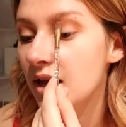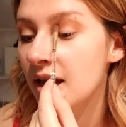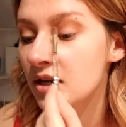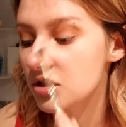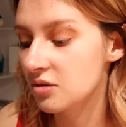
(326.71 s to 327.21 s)

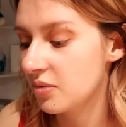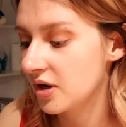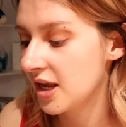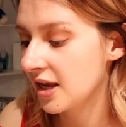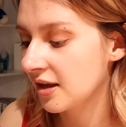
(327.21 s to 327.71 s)
and you're
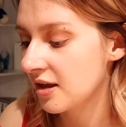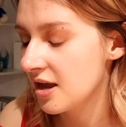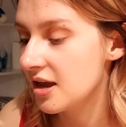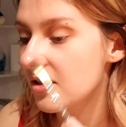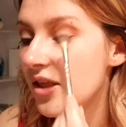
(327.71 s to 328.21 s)
putting
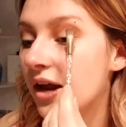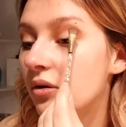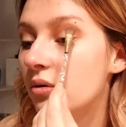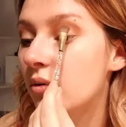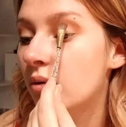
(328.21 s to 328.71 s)
that
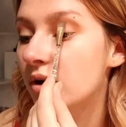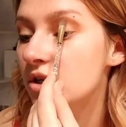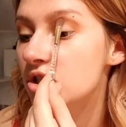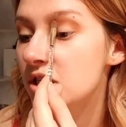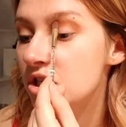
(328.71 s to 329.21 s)

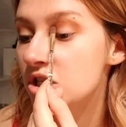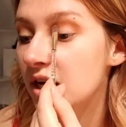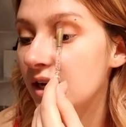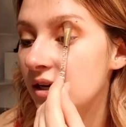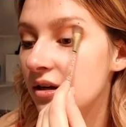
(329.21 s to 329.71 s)
orangey
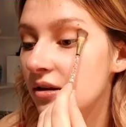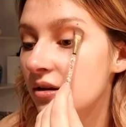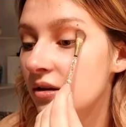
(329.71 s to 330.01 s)
shade.